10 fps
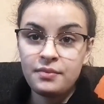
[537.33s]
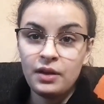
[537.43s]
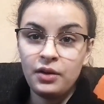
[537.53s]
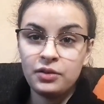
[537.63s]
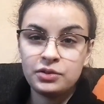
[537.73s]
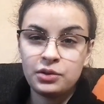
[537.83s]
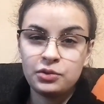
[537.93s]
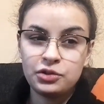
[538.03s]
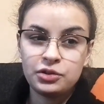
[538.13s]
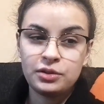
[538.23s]
on
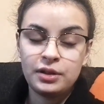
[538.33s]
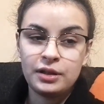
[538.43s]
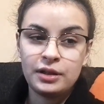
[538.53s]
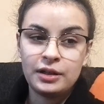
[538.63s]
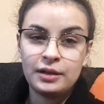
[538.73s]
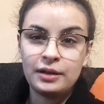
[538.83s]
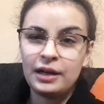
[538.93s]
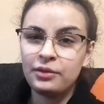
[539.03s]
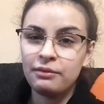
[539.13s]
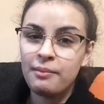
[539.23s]
those I
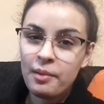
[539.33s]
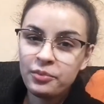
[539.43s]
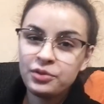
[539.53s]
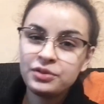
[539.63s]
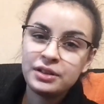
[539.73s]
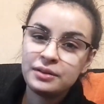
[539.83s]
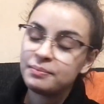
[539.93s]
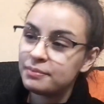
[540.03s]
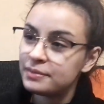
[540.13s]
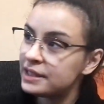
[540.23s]
don't remember the
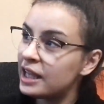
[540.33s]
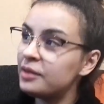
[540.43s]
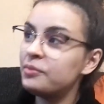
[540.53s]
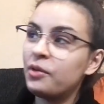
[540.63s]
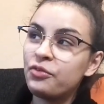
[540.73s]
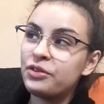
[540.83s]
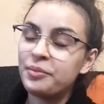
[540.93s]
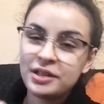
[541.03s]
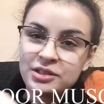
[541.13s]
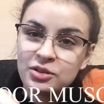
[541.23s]
name of the
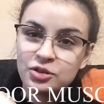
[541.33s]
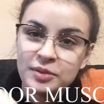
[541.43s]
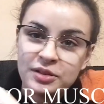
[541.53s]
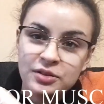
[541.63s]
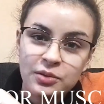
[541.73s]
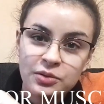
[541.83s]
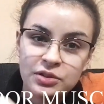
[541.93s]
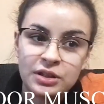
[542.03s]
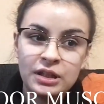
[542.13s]
muscles, but those